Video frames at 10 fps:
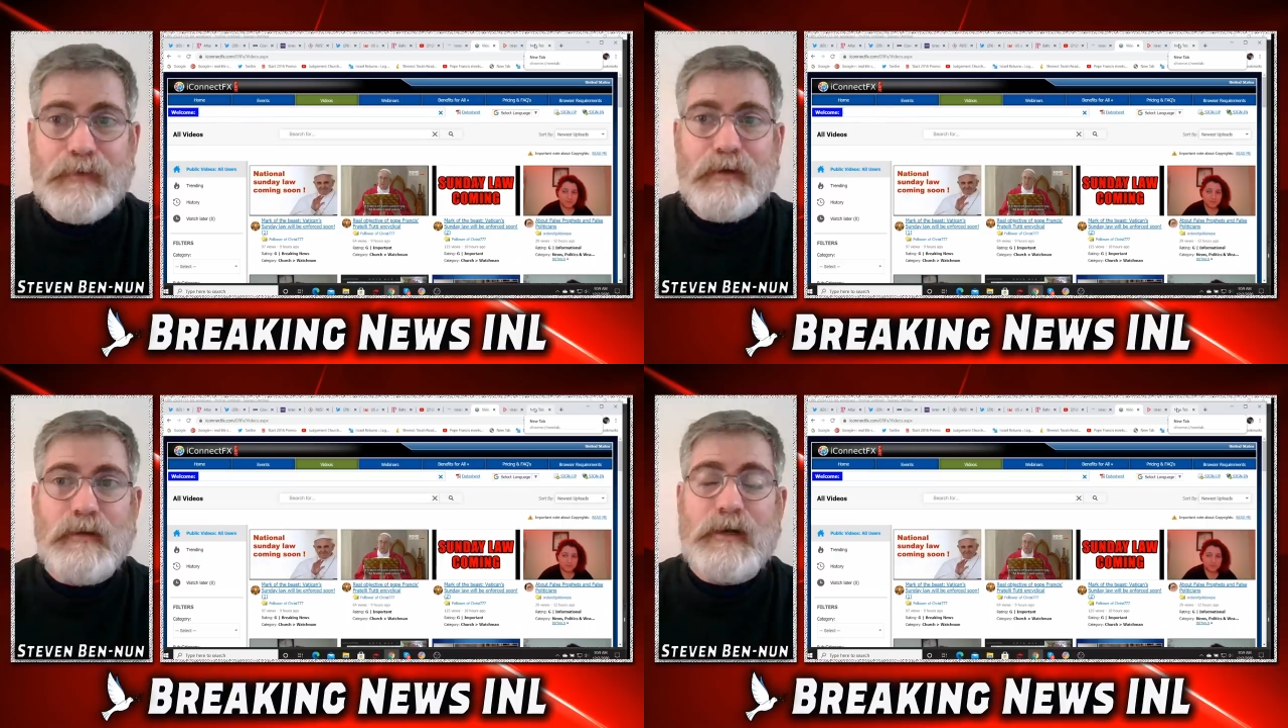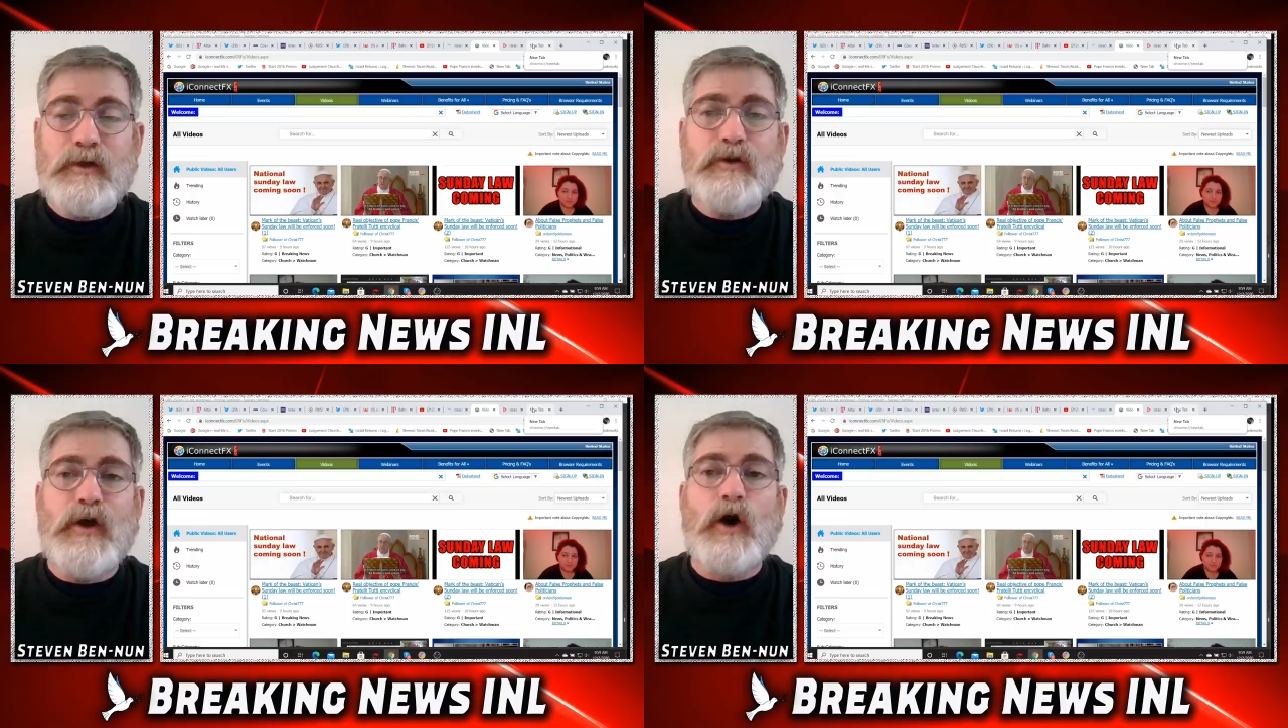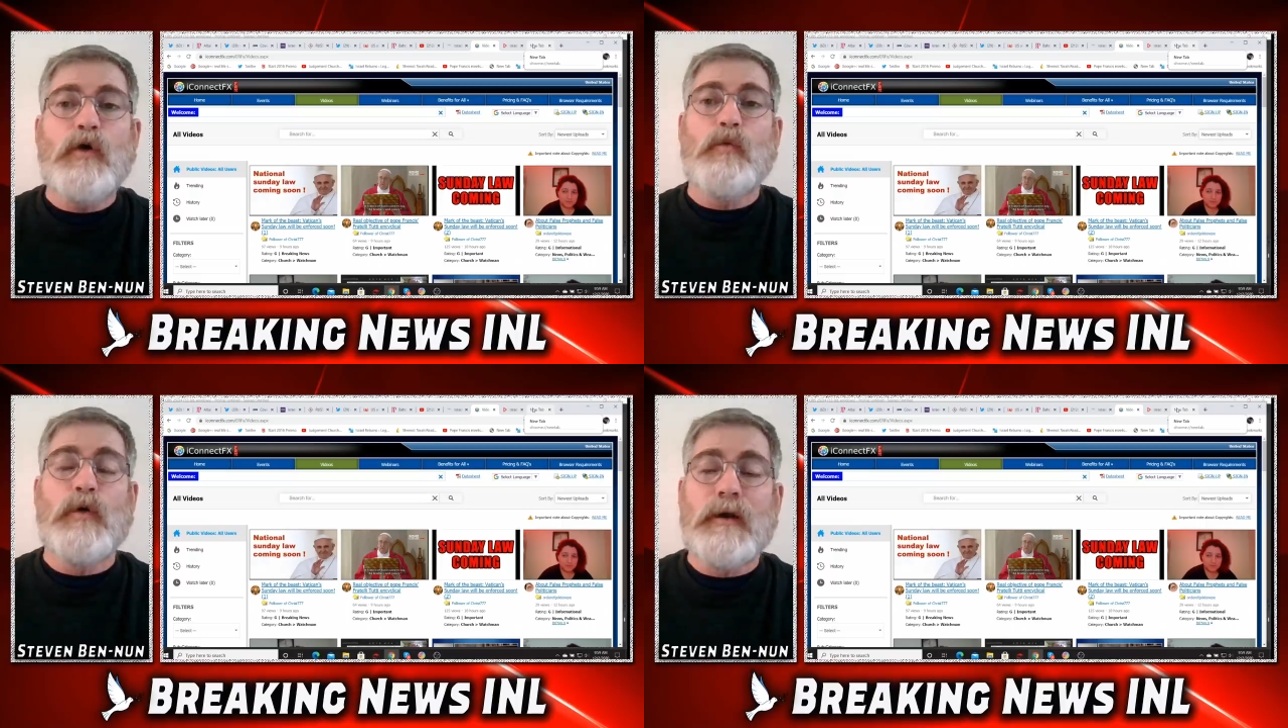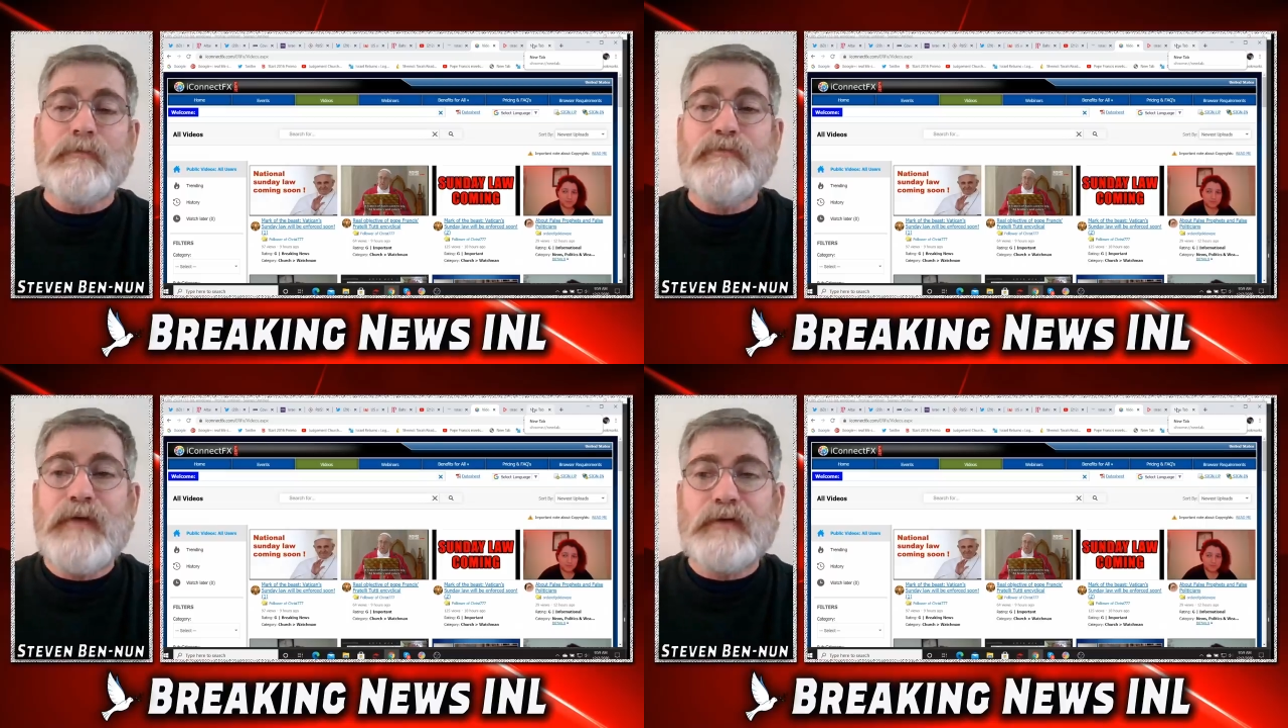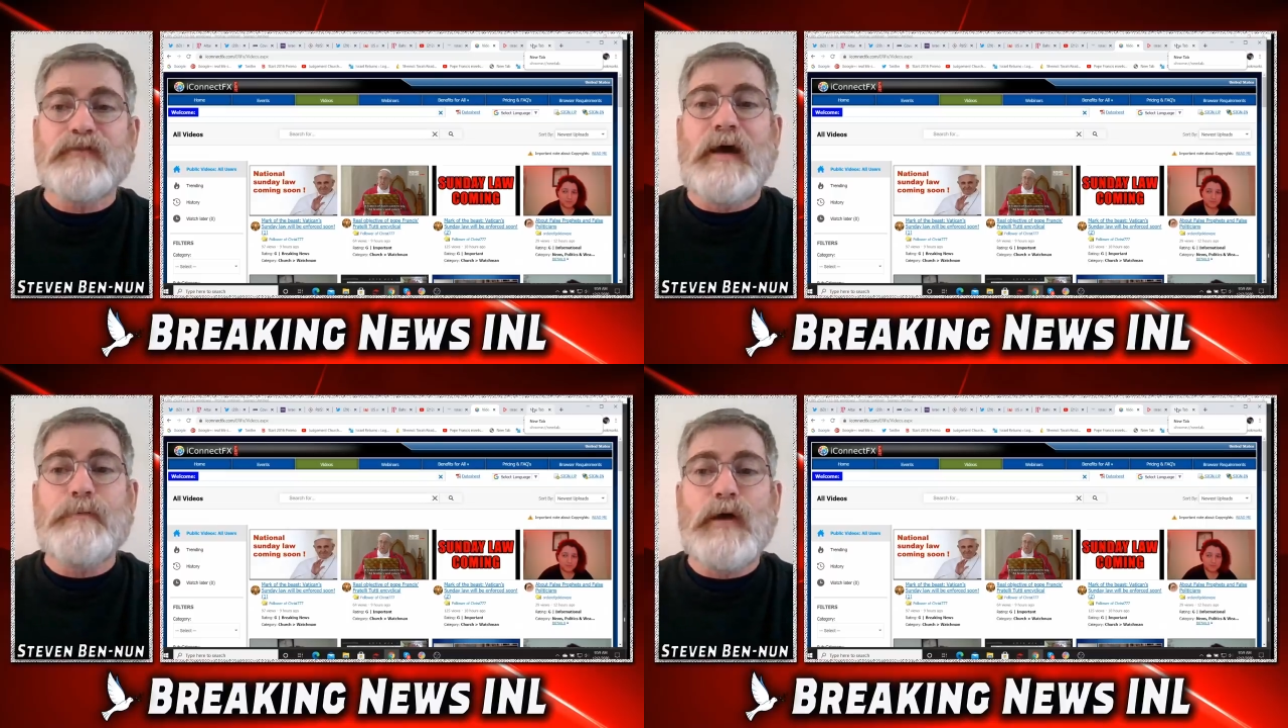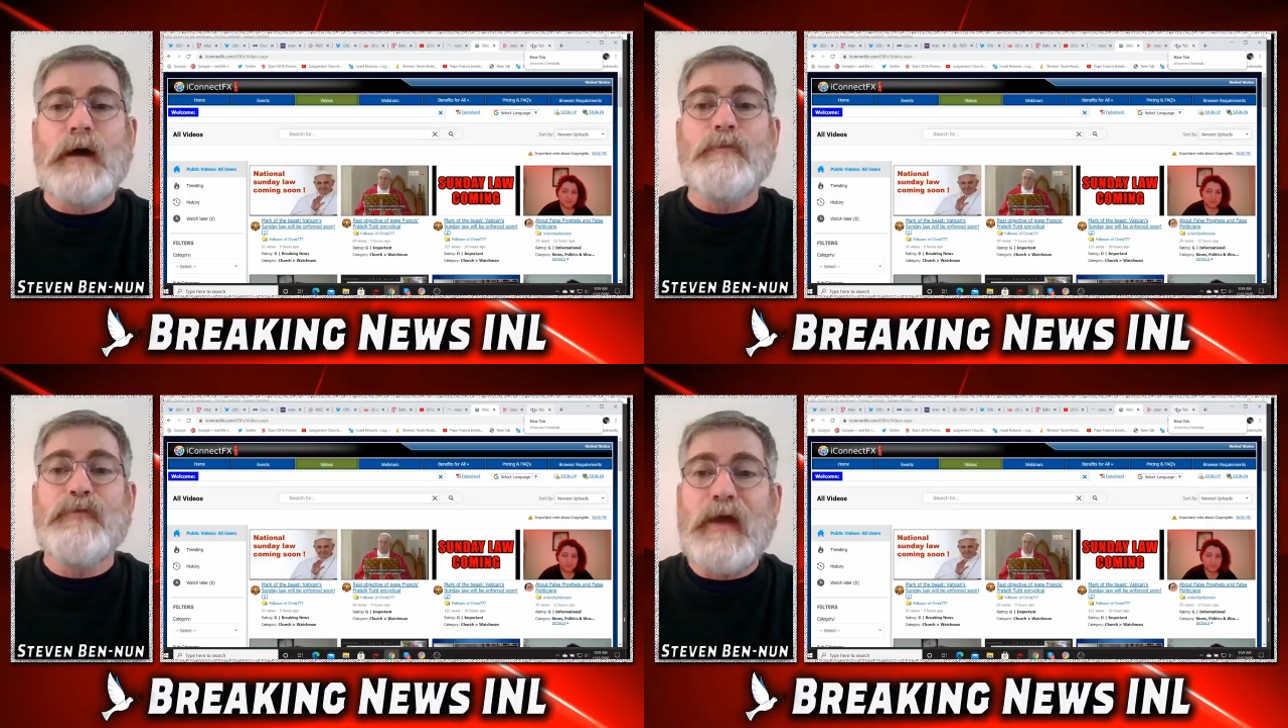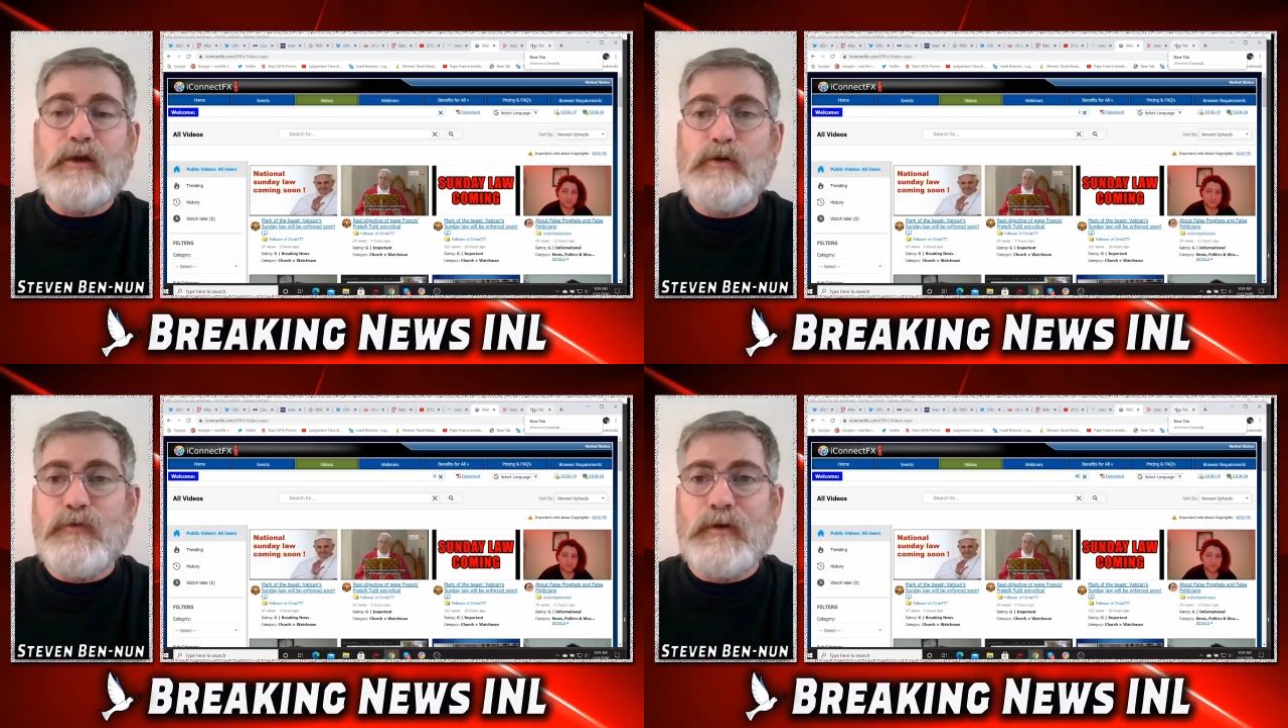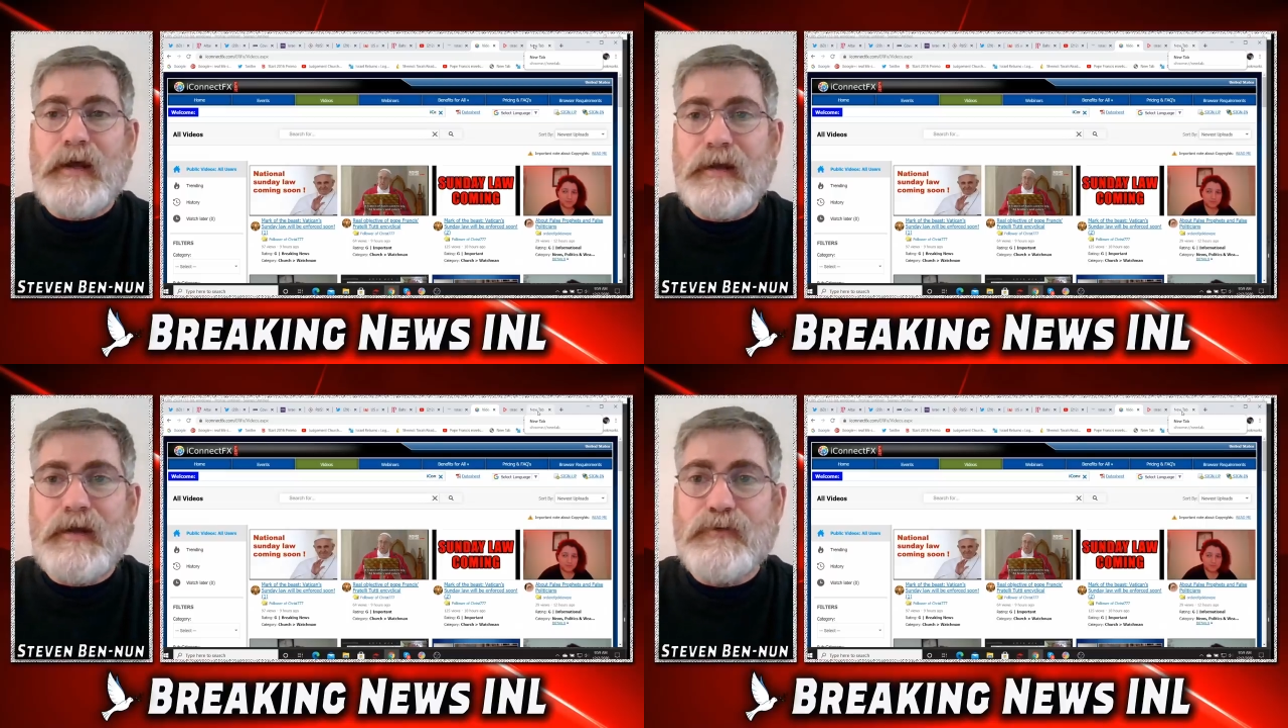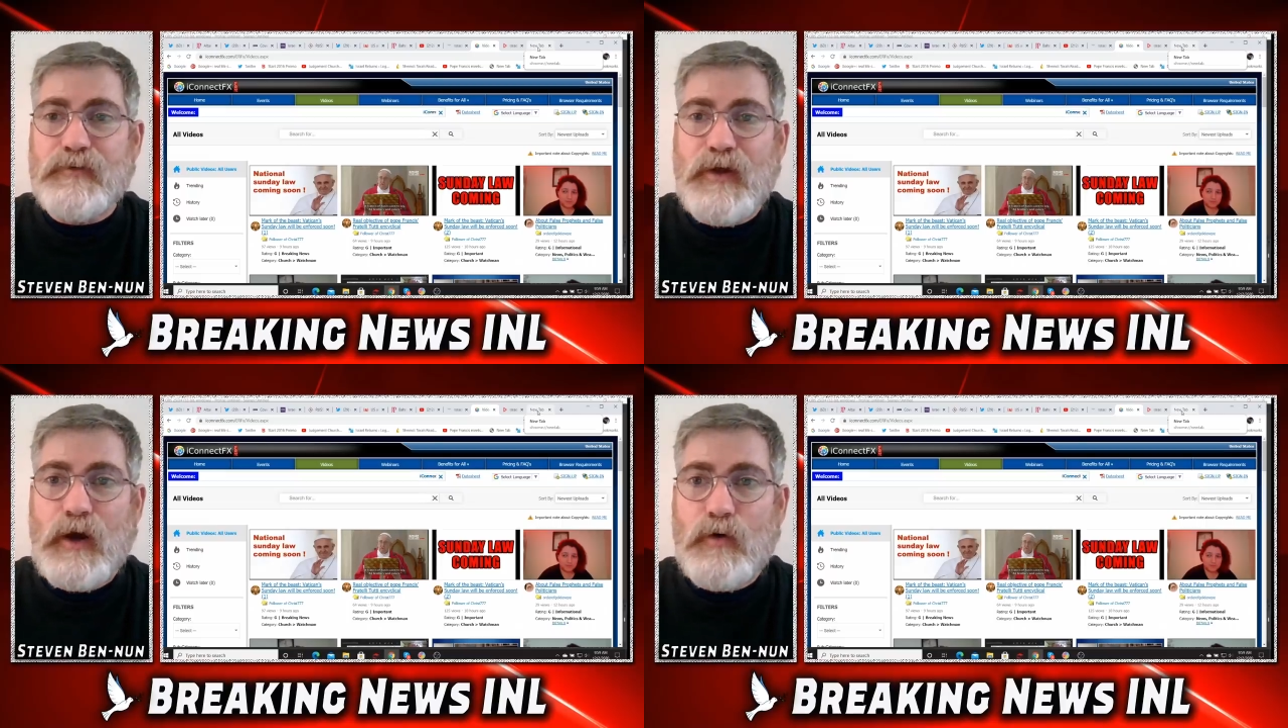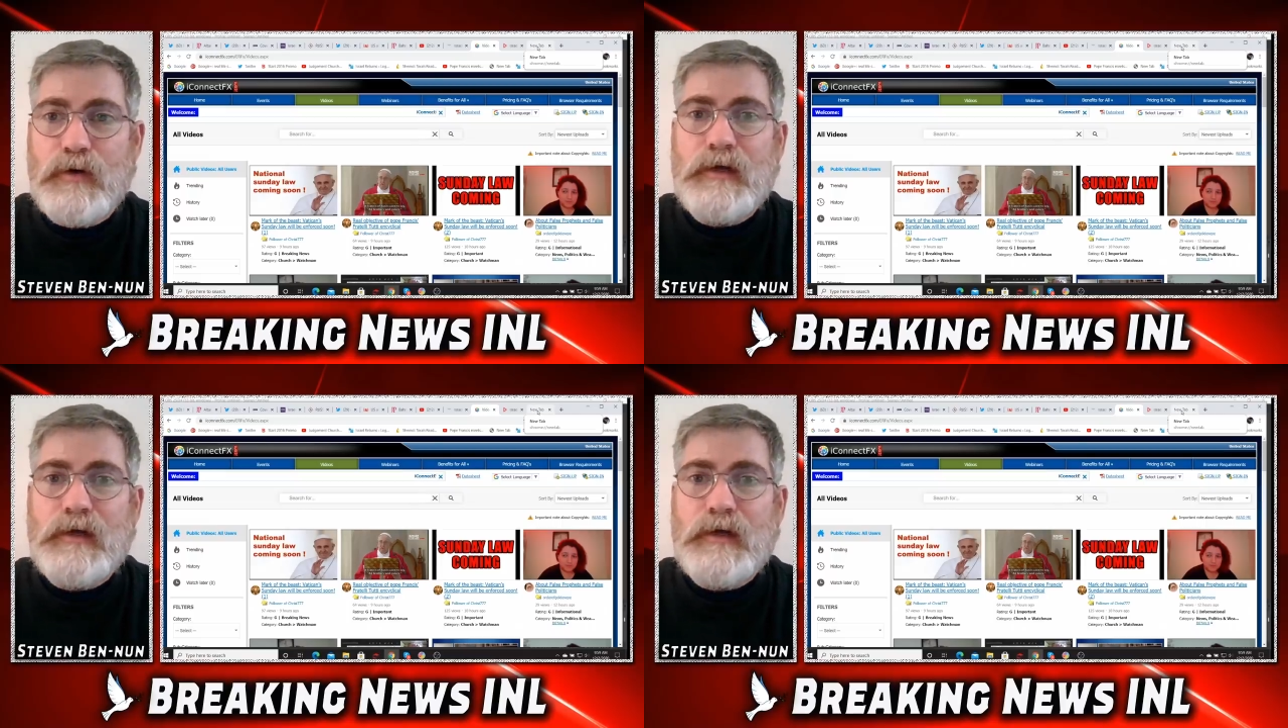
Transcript: letting you know we're going to fix that problem. Thank you for letting us know.